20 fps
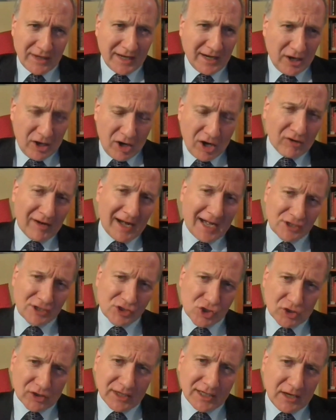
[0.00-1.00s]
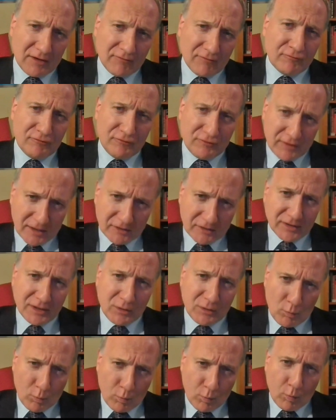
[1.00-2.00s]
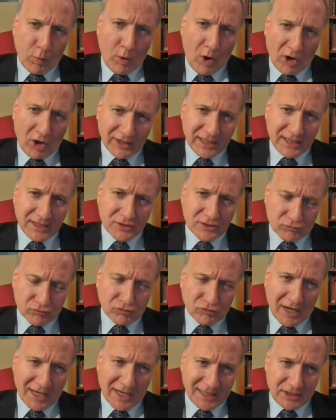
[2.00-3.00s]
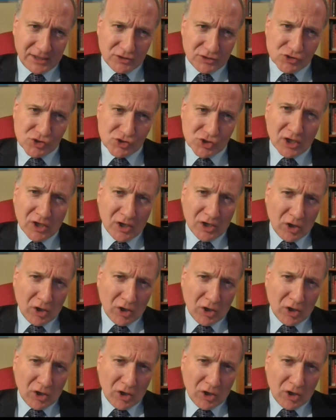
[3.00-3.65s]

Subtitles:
there are actually a very wide range